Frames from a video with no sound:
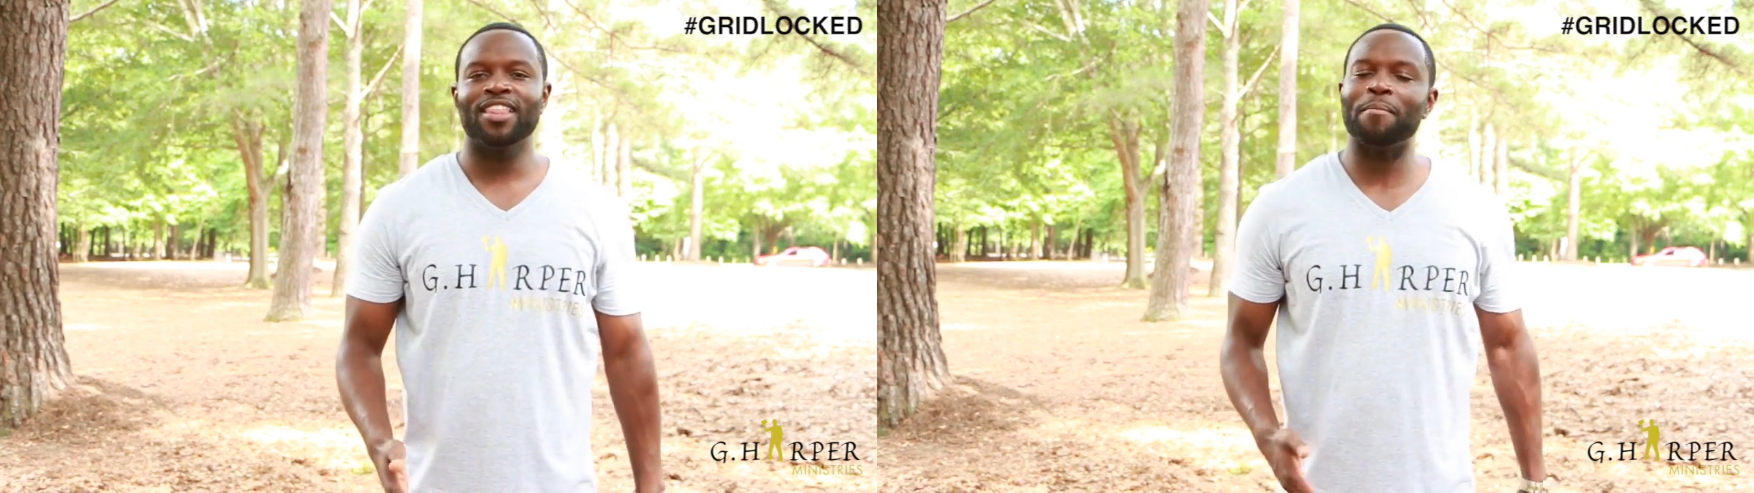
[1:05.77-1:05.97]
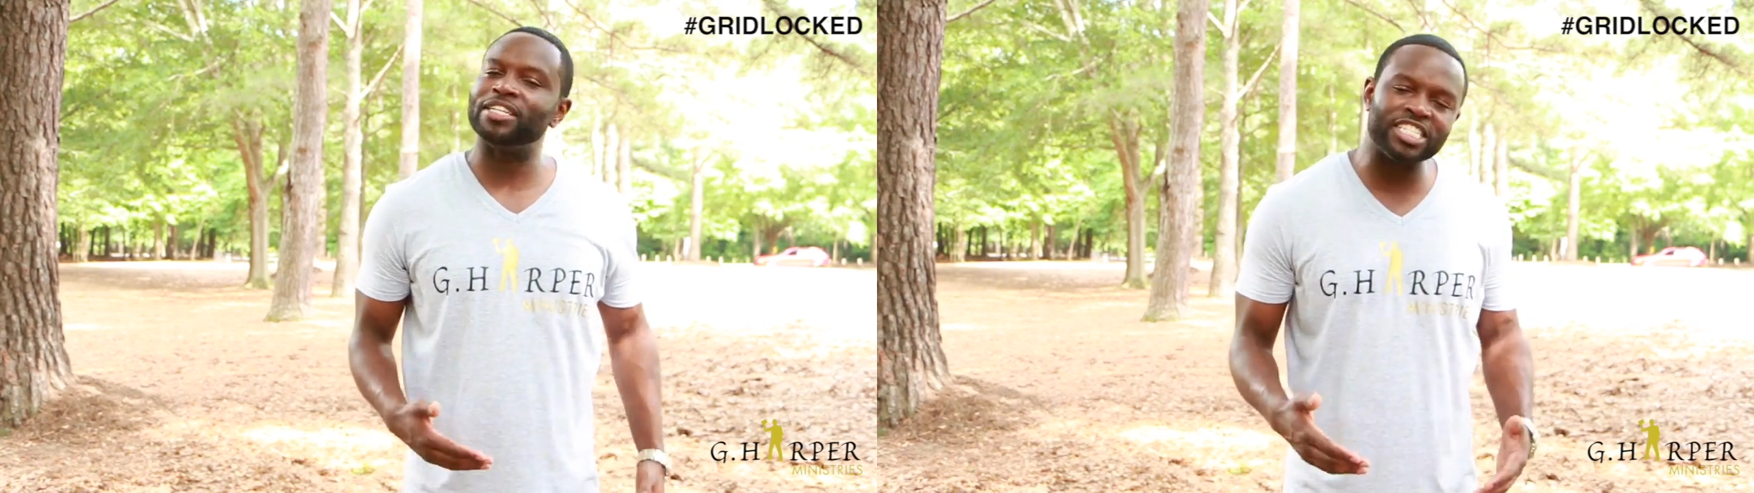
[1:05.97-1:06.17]

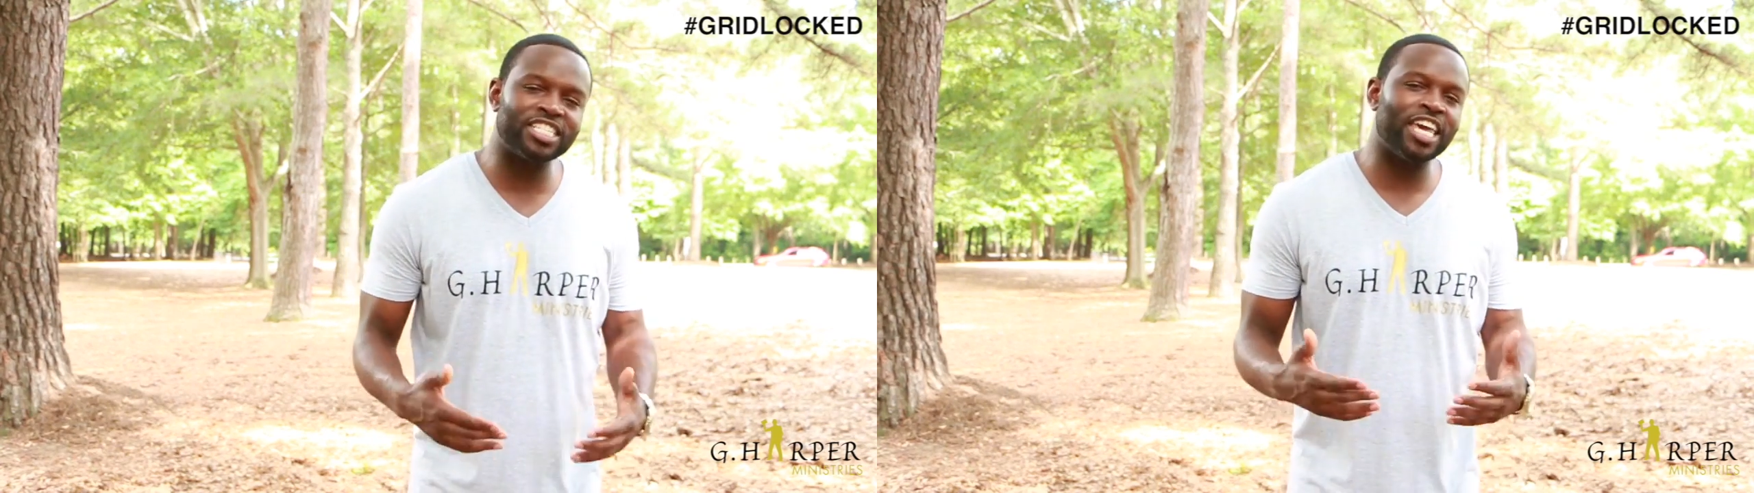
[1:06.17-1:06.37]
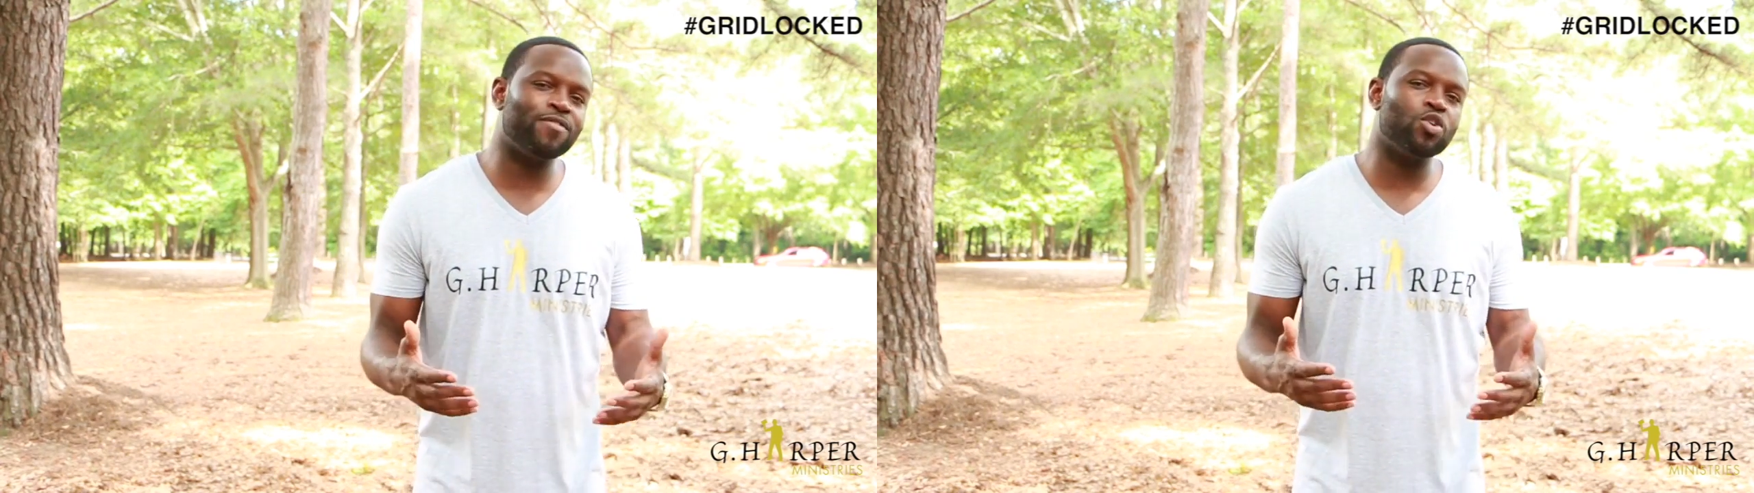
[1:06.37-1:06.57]
Let me
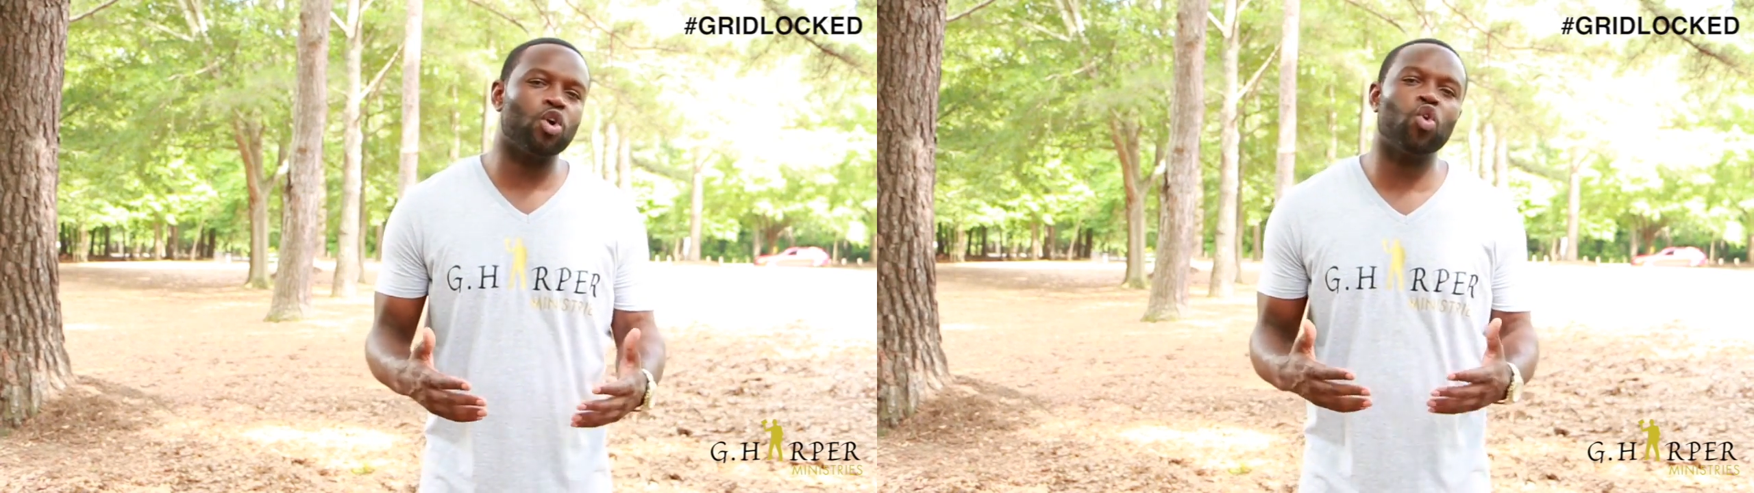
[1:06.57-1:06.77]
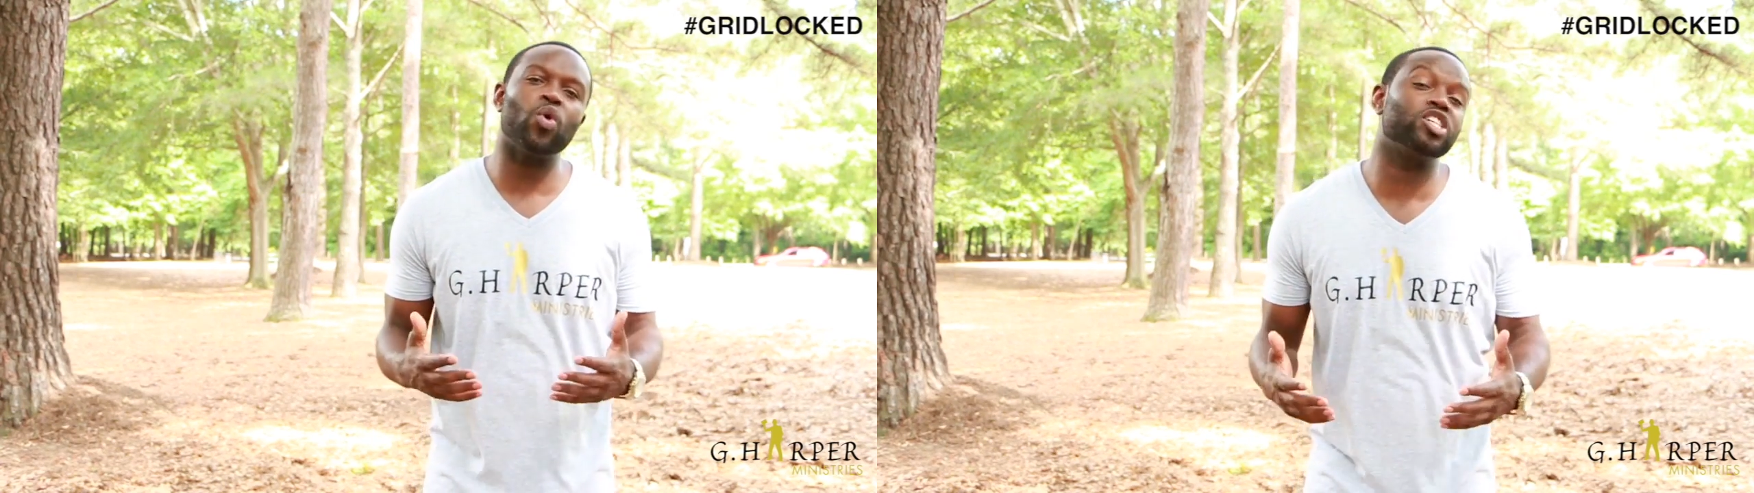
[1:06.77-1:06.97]
just give
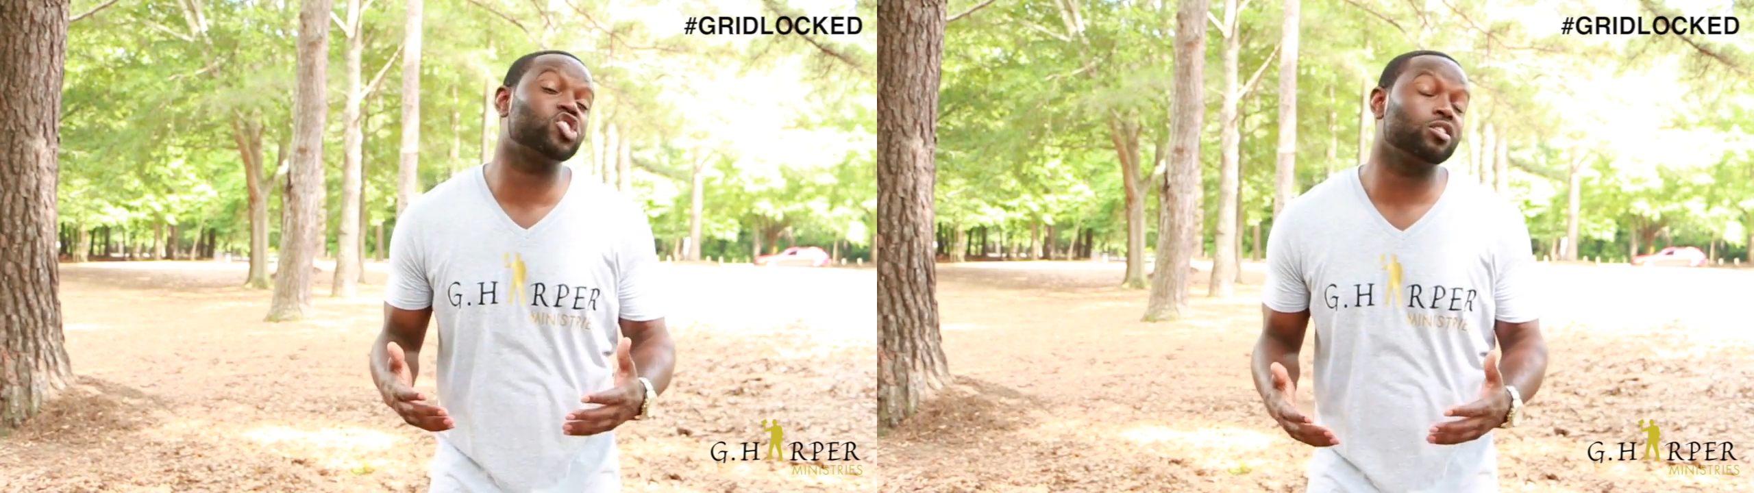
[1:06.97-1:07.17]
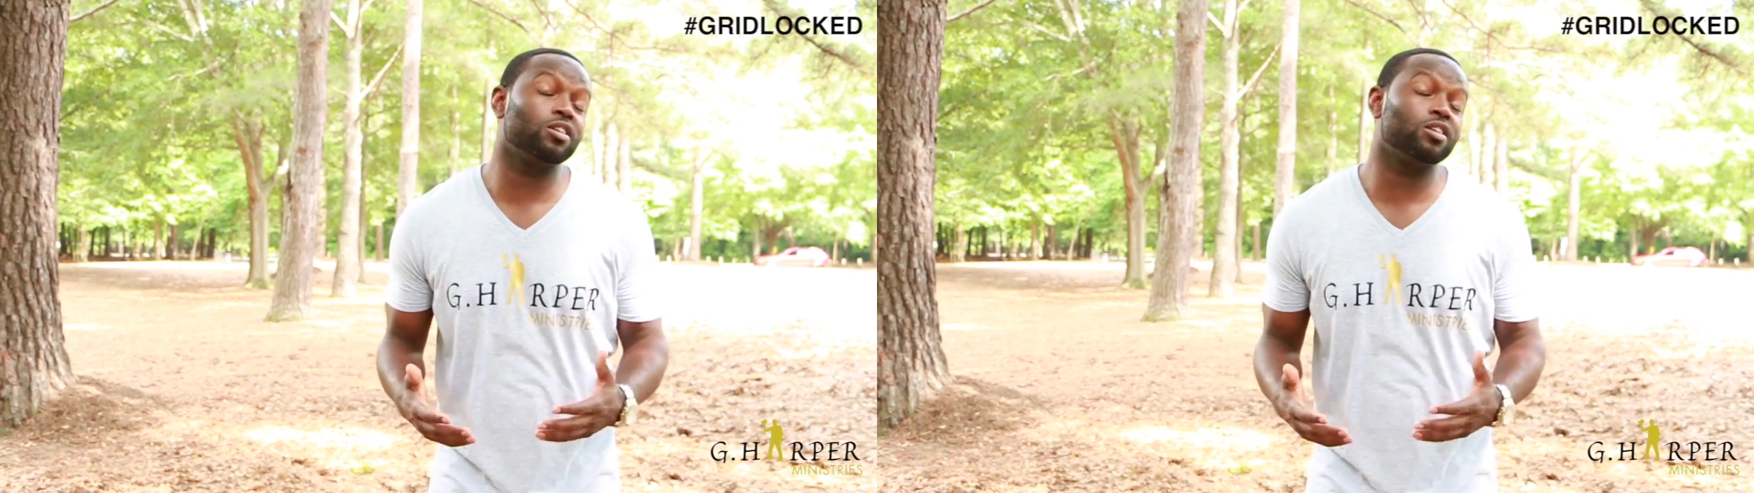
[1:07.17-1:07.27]
you a quick